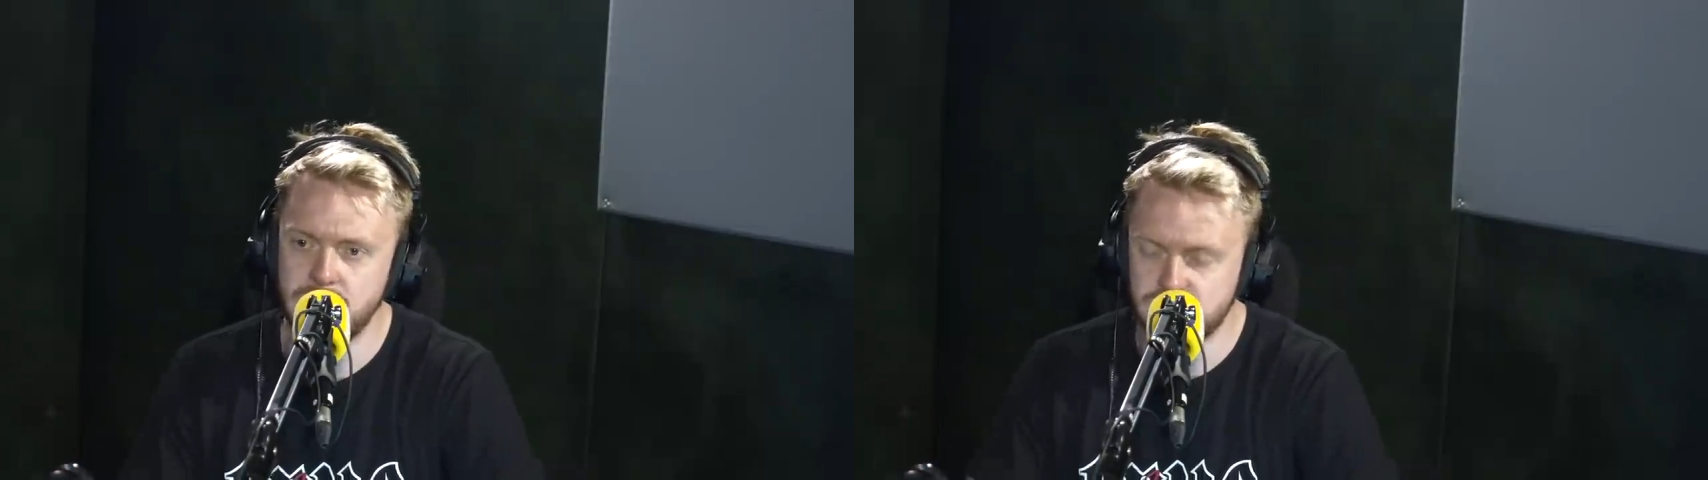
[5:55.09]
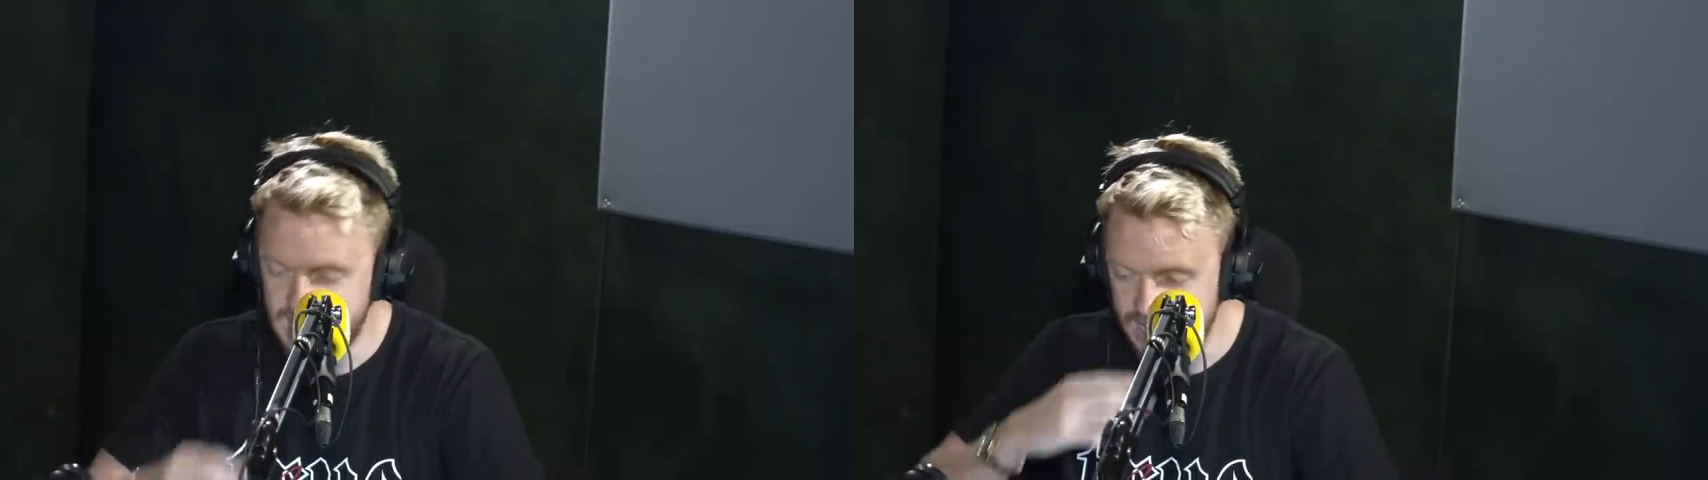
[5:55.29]

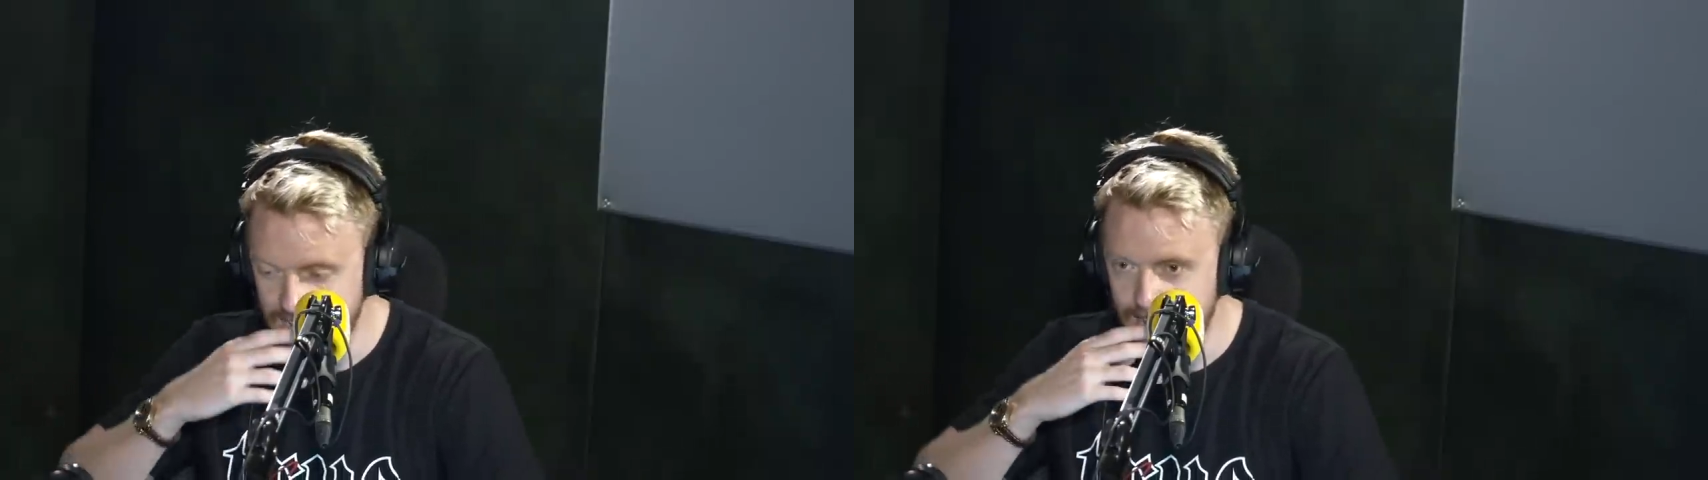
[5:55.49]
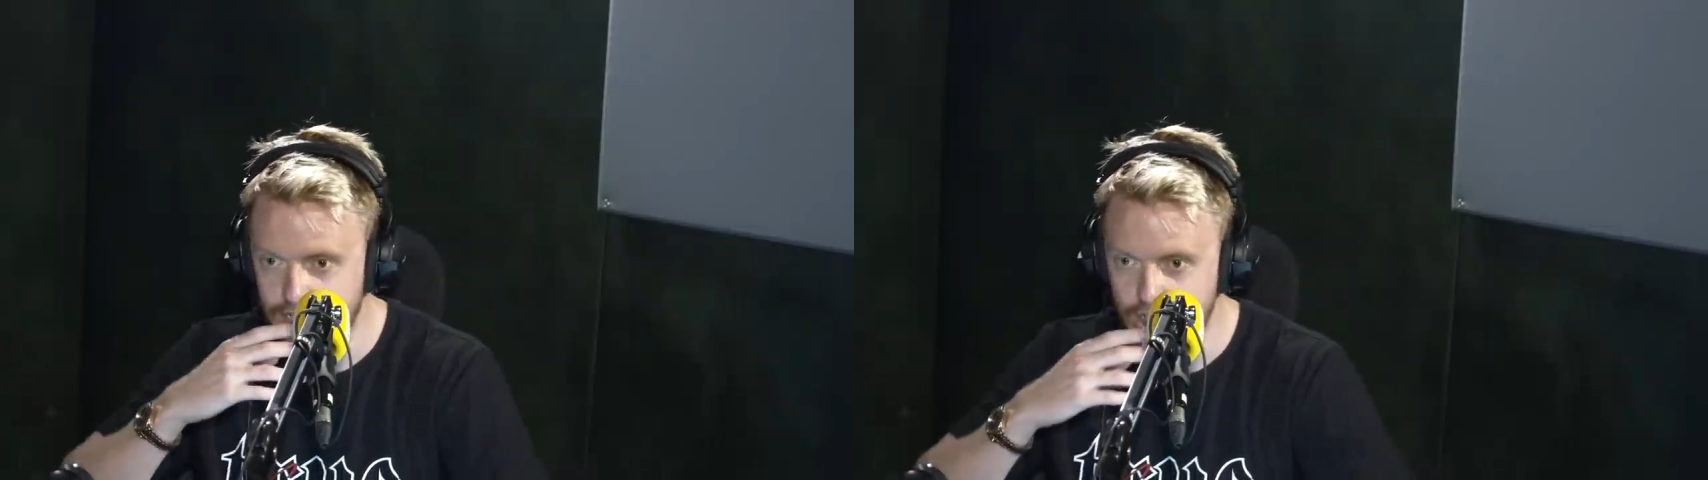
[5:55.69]
Because he had
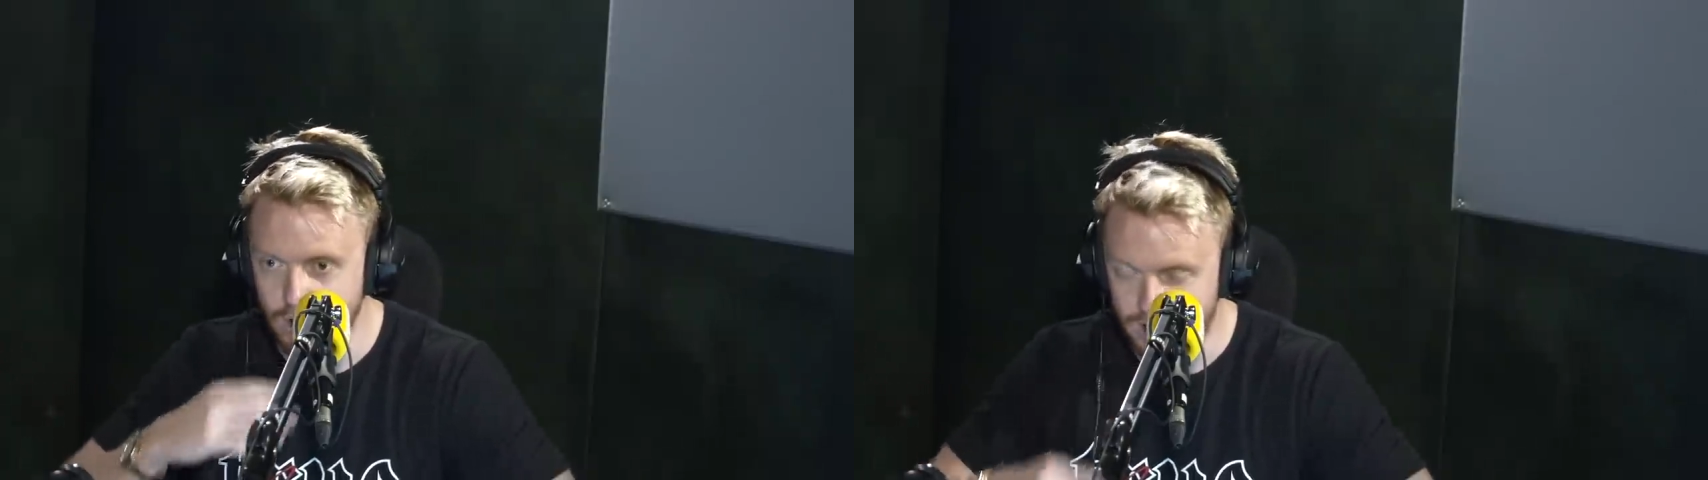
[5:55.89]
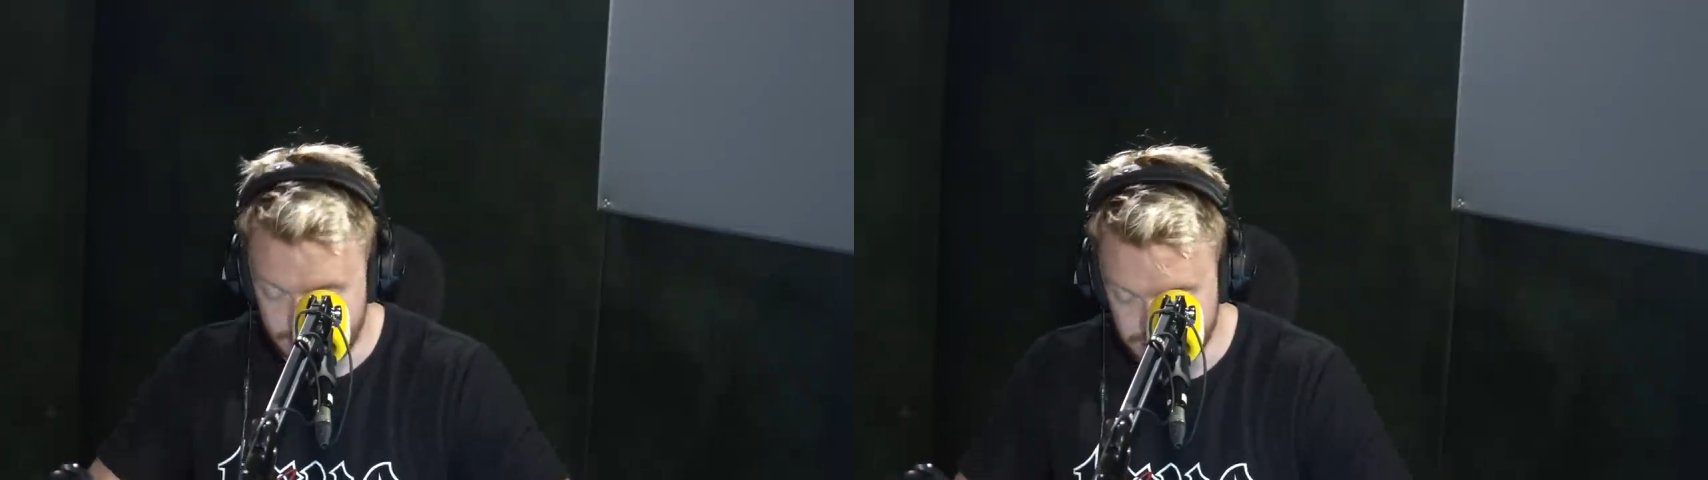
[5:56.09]
a joint. He